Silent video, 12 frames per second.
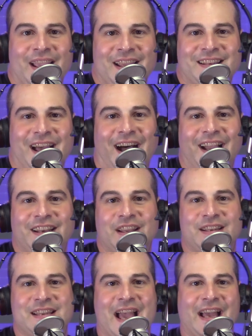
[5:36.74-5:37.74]
Nine
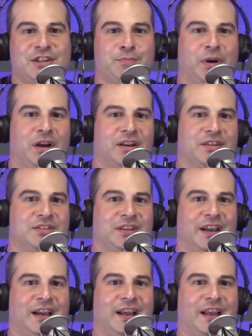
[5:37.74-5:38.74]
NAS bugs
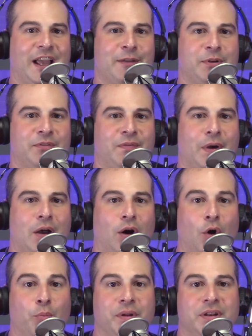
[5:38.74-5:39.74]
uh, have been uh,
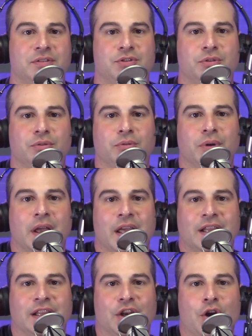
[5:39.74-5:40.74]
open to
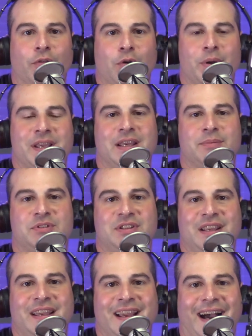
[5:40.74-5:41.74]
Lenovo
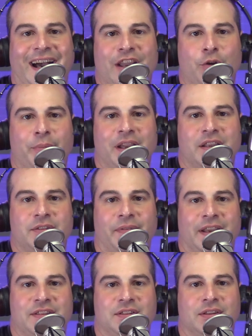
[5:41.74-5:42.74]
EMC iOmega
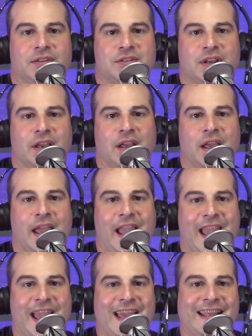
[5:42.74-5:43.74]
devices.
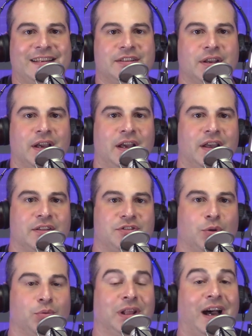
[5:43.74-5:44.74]
And uh,
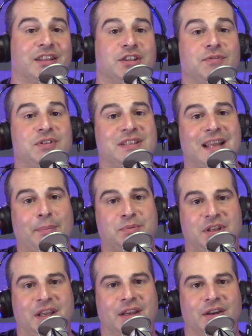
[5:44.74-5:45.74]
so lots of
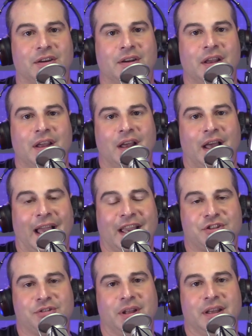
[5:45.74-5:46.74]
steps here. I
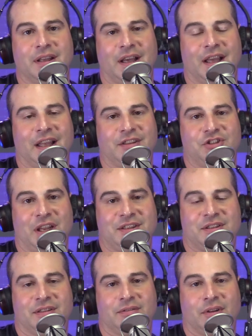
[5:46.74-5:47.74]
actually, uh,
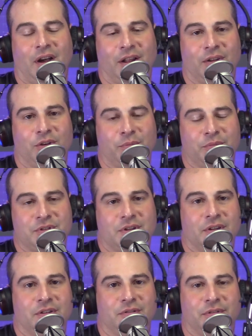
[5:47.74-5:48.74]
Jason Holocomb was
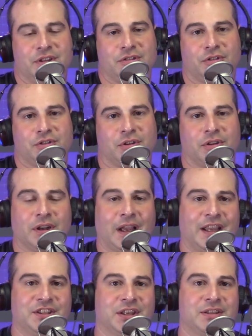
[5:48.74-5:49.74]
the, the researcher.
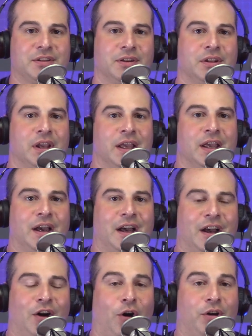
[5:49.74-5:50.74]
Hi, Jason.
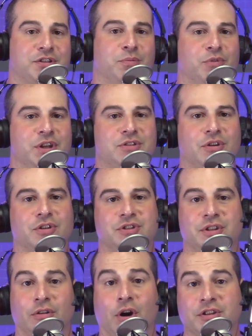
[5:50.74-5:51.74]
Uh, awesome
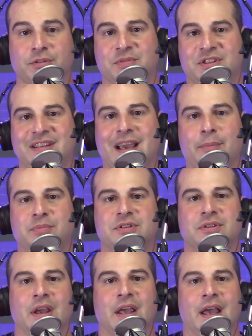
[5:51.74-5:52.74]
research. There are some
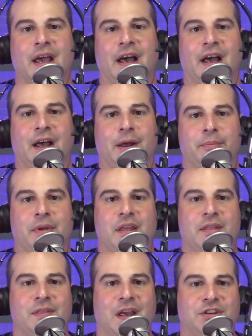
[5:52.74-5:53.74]
steps um,
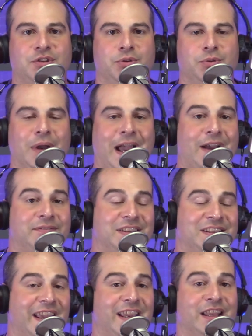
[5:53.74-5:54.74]
that you have to
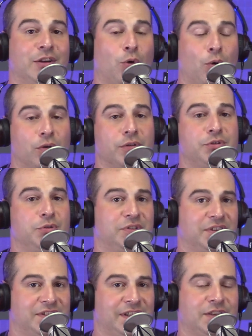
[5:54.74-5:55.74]
take in order to
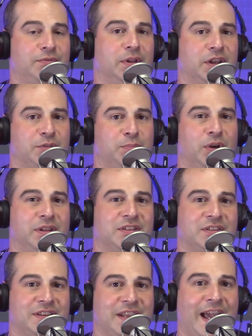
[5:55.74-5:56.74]
successfully exploit
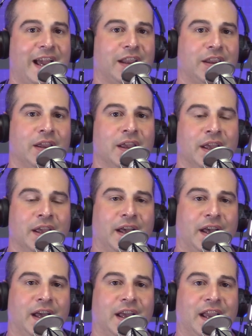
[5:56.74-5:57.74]
this attack.
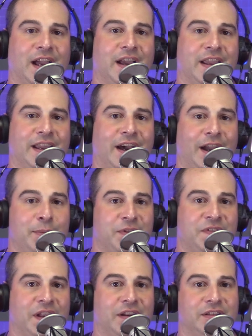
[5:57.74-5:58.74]
Uh, a
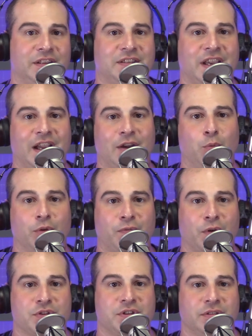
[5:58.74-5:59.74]
hypothetical attack would
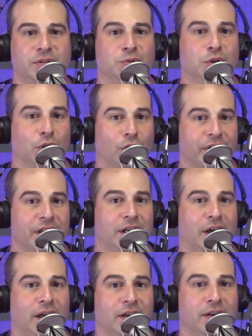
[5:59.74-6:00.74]
first include luring an,
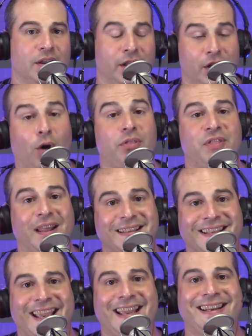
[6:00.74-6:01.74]
un- an
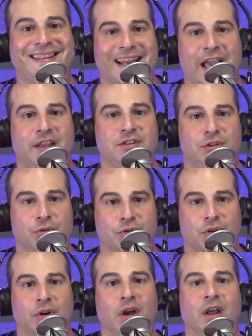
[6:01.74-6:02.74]
authenticated NAS user